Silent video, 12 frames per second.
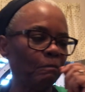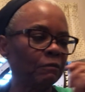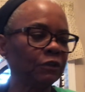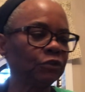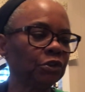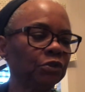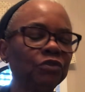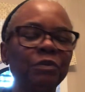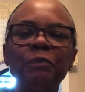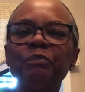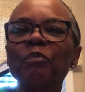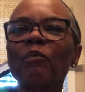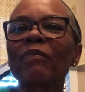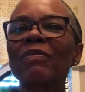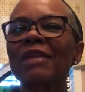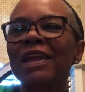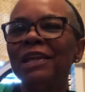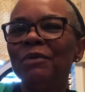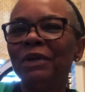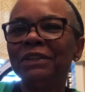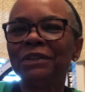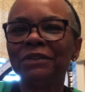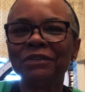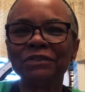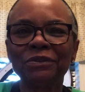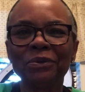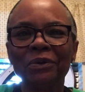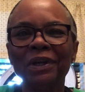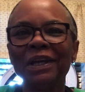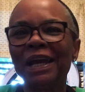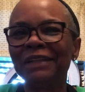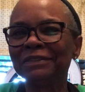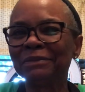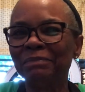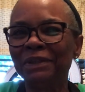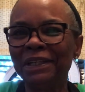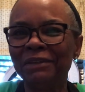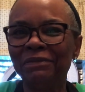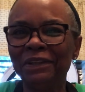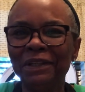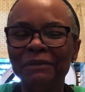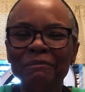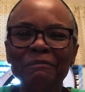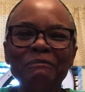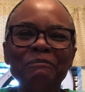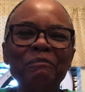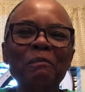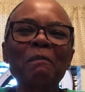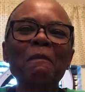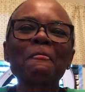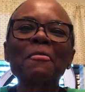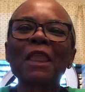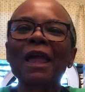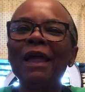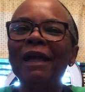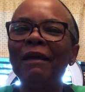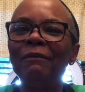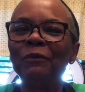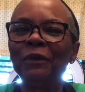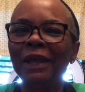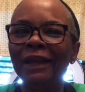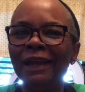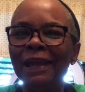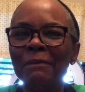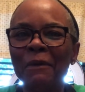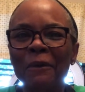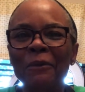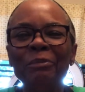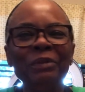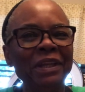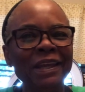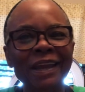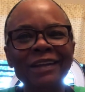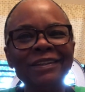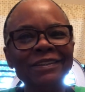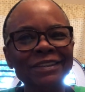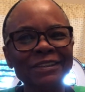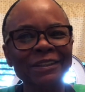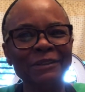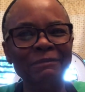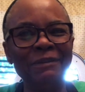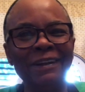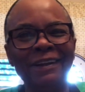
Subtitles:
Excuse me. He went to the store and got some pig feet. And when I came home, he had cooked them.